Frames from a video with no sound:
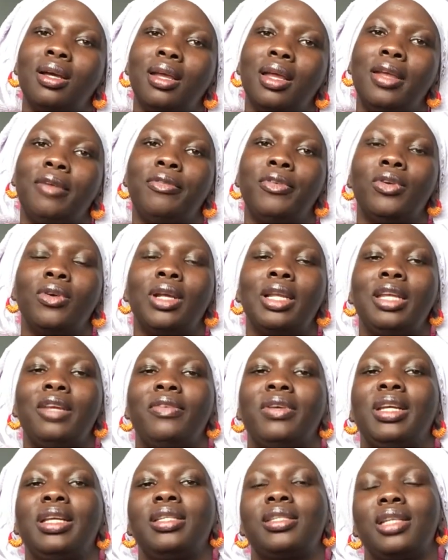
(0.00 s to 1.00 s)
if you're
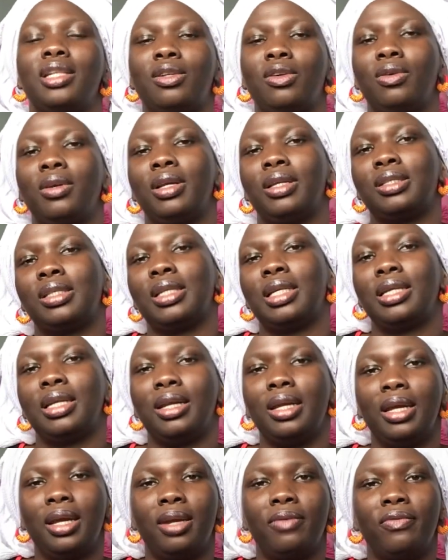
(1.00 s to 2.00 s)
living in certain
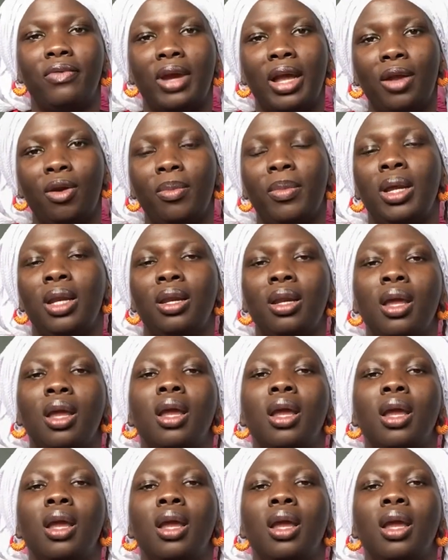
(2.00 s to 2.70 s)
environment.